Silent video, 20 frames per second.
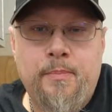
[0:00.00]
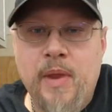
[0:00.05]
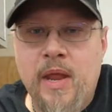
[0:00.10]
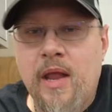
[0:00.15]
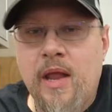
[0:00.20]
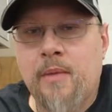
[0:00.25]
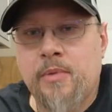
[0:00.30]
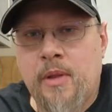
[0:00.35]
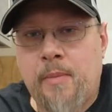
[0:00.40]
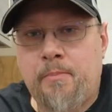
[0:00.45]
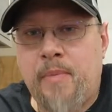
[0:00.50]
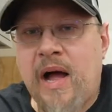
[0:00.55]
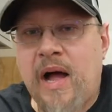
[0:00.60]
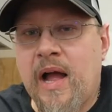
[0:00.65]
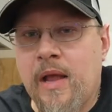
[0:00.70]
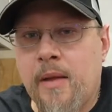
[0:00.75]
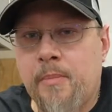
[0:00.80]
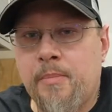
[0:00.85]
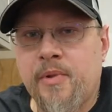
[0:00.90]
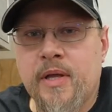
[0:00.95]
be able to
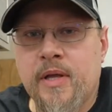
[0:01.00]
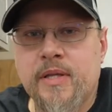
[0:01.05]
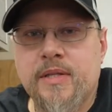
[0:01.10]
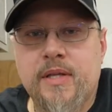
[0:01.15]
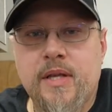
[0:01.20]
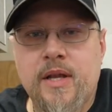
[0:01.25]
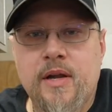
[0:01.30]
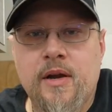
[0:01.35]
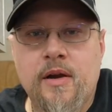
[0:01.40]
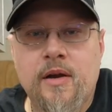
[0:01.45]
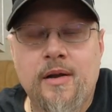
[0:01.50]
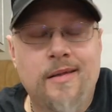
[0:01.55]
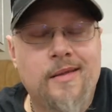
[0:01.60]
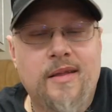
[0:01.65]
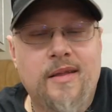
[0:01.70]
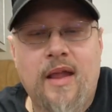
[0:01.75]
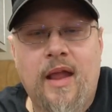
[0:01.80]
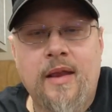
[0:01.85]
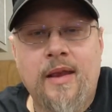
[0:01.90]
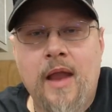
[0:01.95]
buy a place here
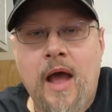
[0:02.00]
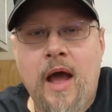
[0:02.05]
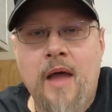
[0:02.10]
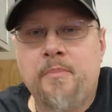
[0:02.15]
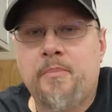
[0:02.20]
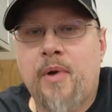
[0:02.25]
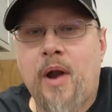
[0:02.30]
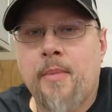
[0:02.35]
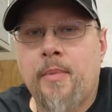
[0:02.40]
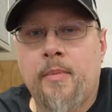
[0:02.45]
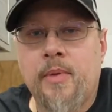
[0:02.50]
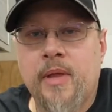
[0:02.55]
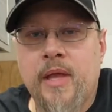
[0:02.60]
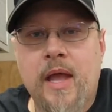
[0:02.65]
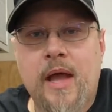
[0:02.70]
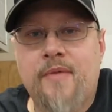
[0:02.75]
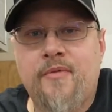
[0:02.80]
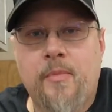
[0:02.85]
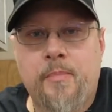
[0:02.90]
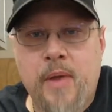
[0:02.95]
and not probably
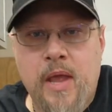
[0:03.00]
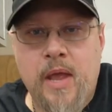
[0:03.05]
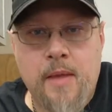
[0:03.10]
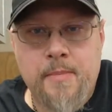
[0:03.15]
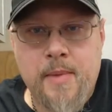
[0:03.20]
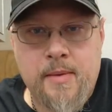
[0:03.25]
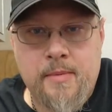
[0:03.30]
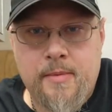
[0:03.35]
have a payment.